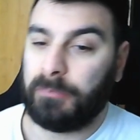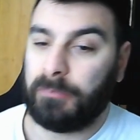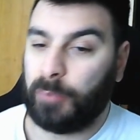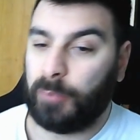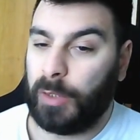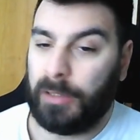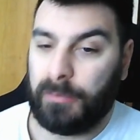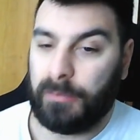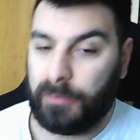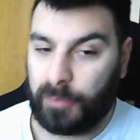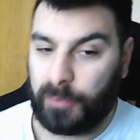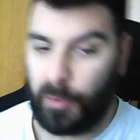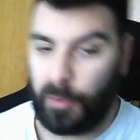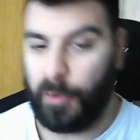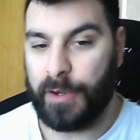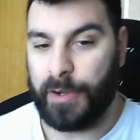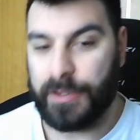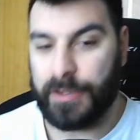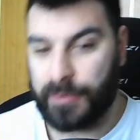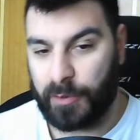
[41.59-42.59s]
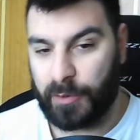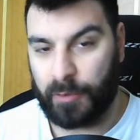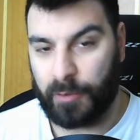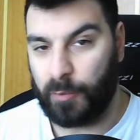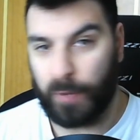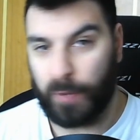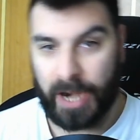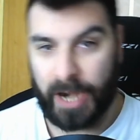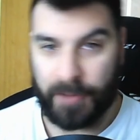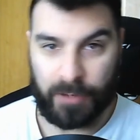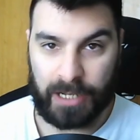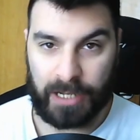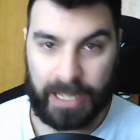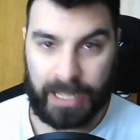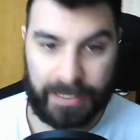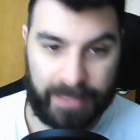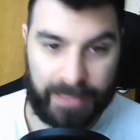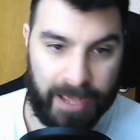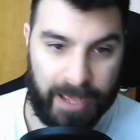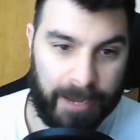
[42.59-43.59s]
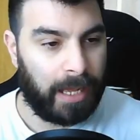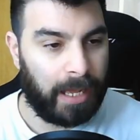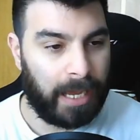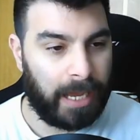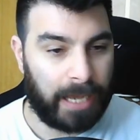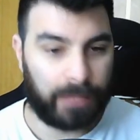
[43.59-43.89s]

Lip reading: well, toys or whatever like that.